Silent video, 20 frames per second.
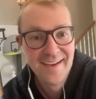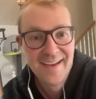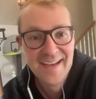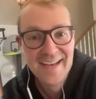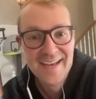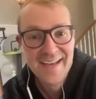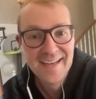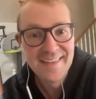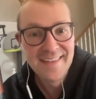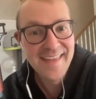
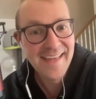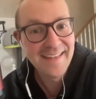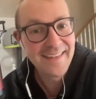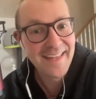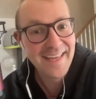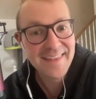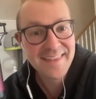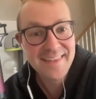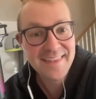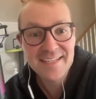that
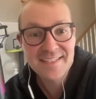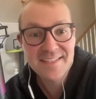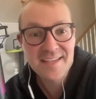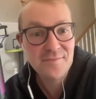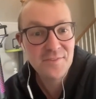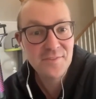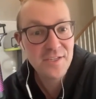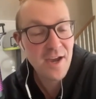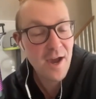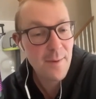like things have to
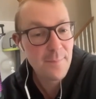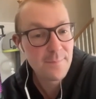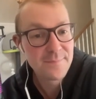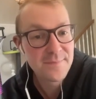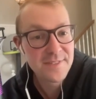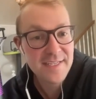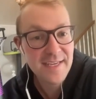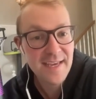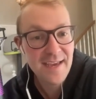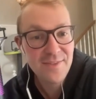come
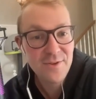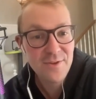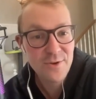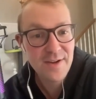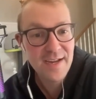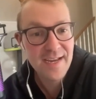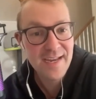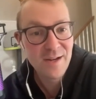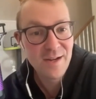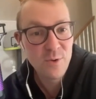together
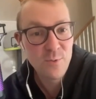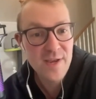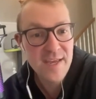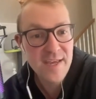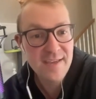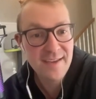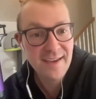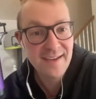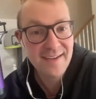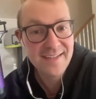in a week.
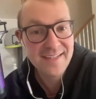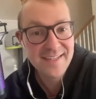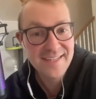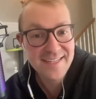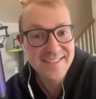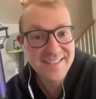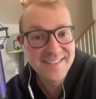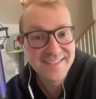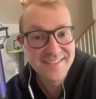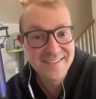And it
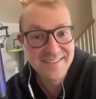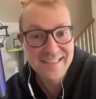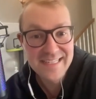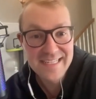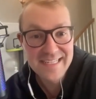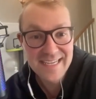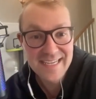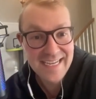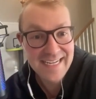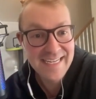is
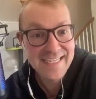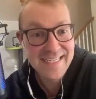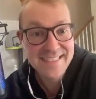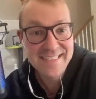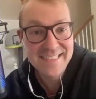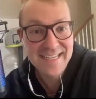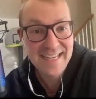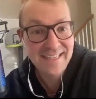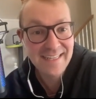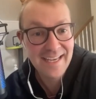an
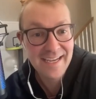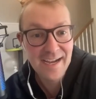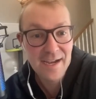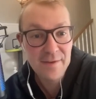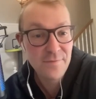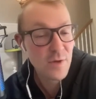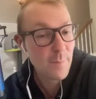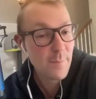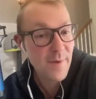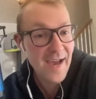insane, like I
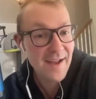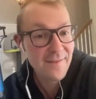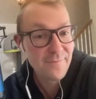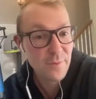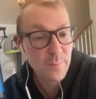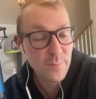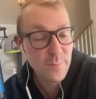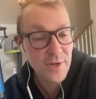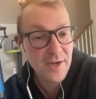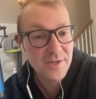feel bad for
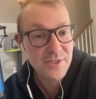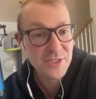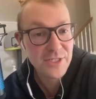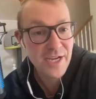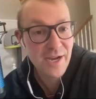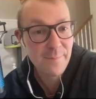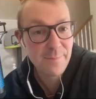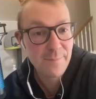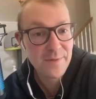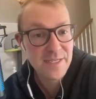production
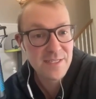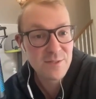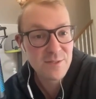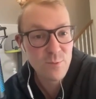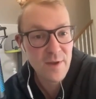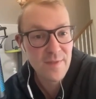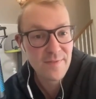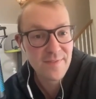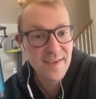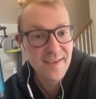companies
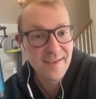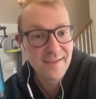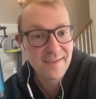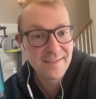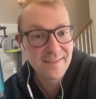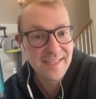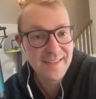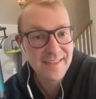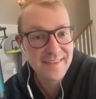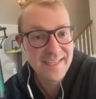when they
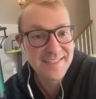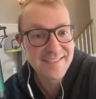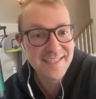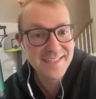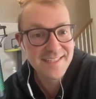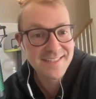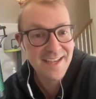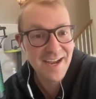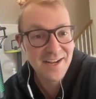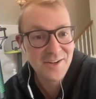like things get
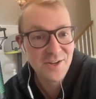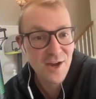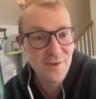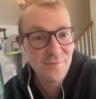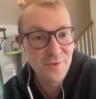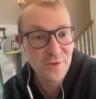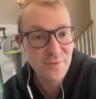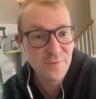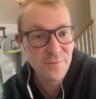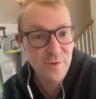signed off
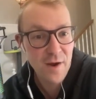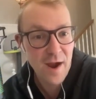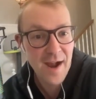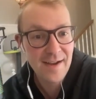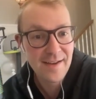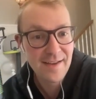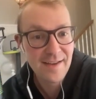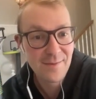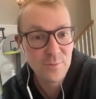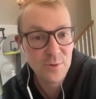on a
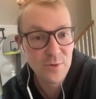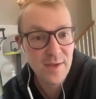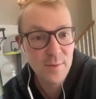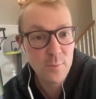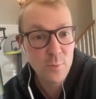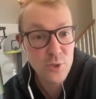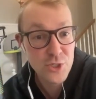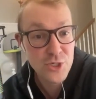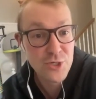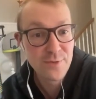Friday and we're like, we're
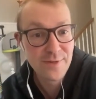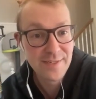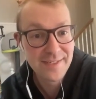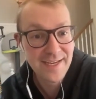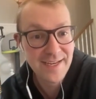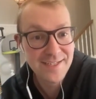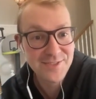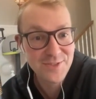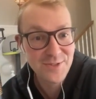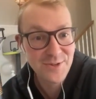shooting
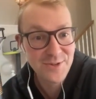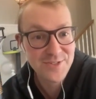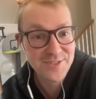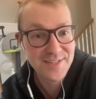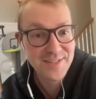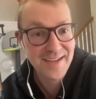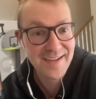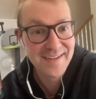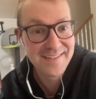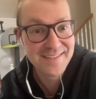next
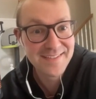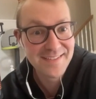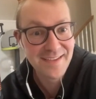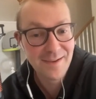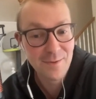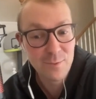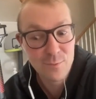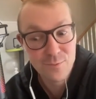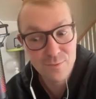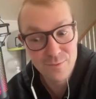Thursday. And it's like,
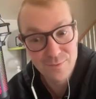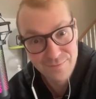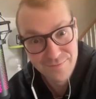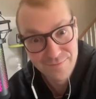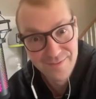woof,